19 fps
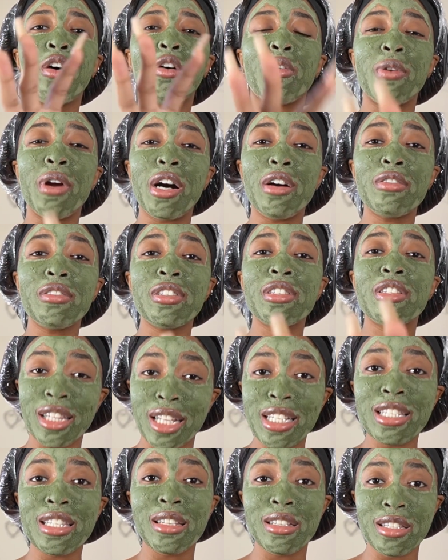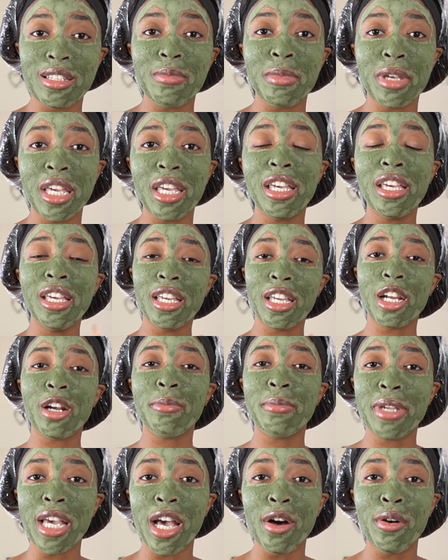Or else, listen to me, hear
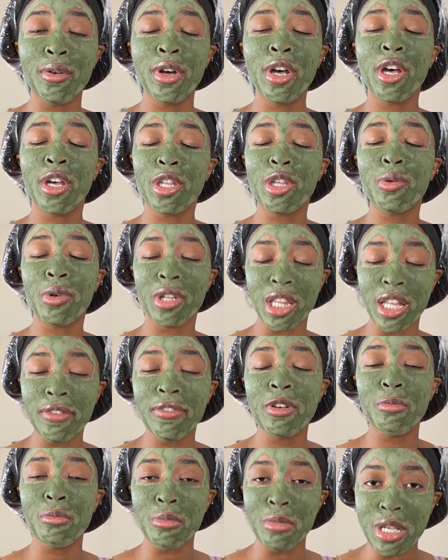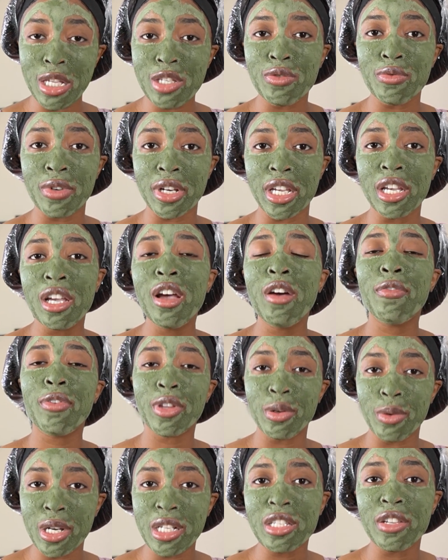me out, you will live in misery for
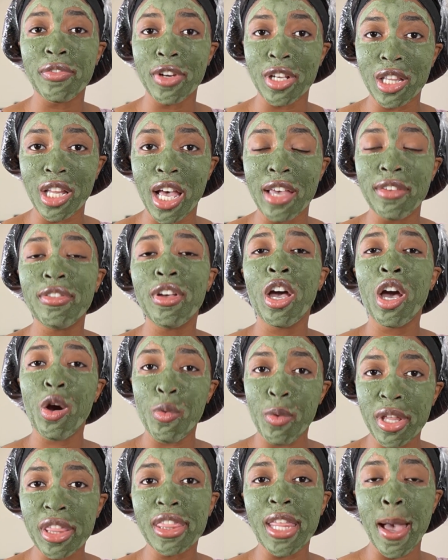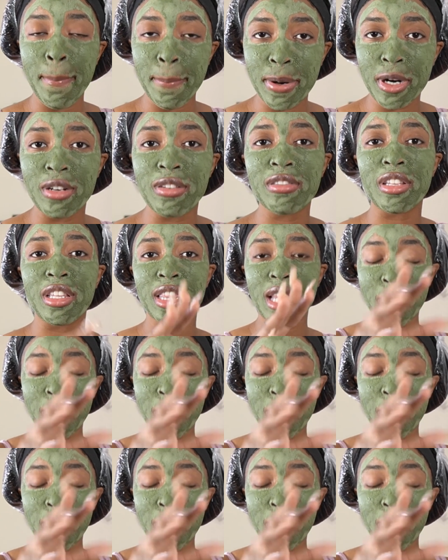the rest of your life with that person.